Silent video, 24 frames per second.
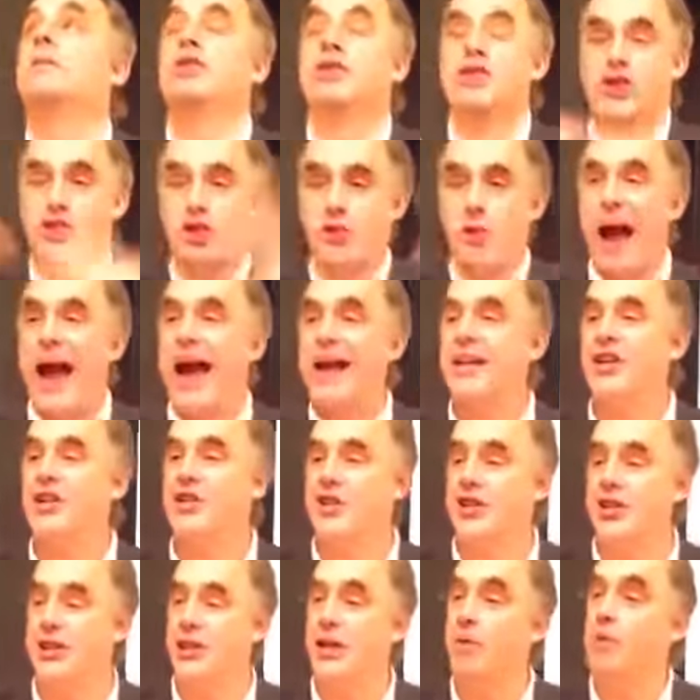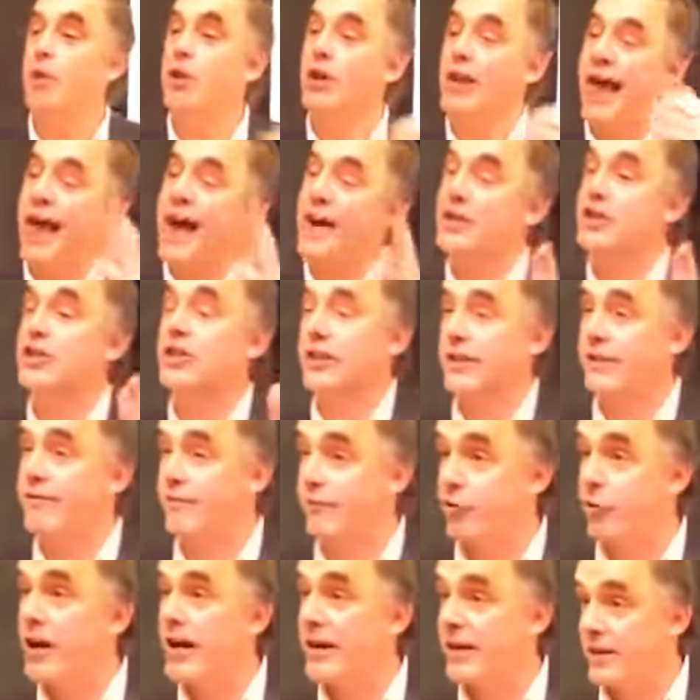strategy that will actually
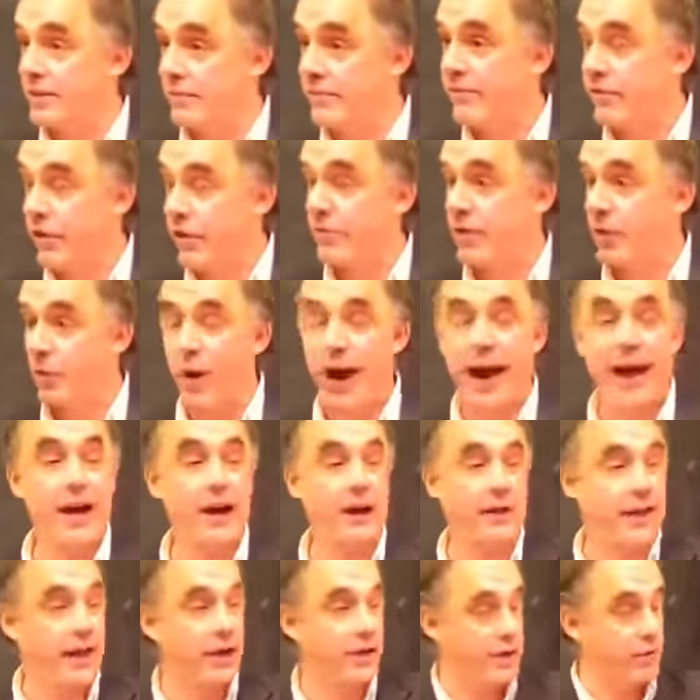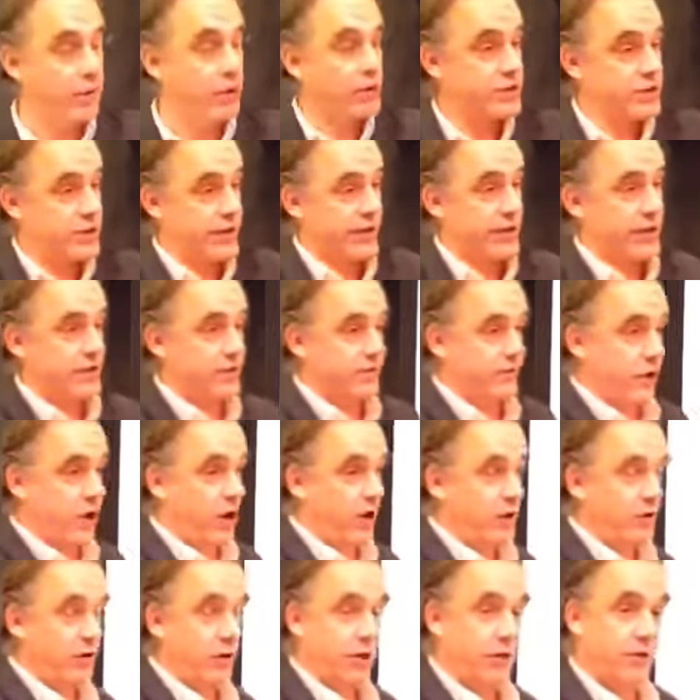free them from the whale. Now, he wants to get his
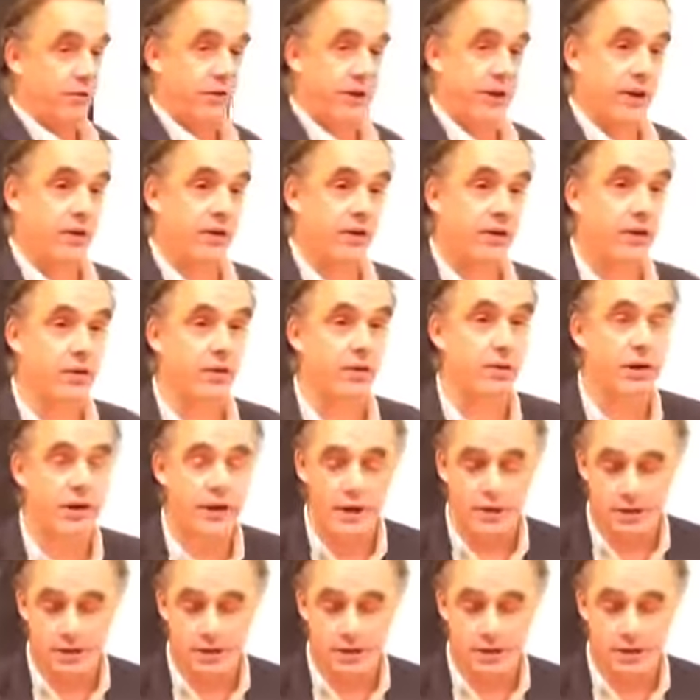father out of there, too.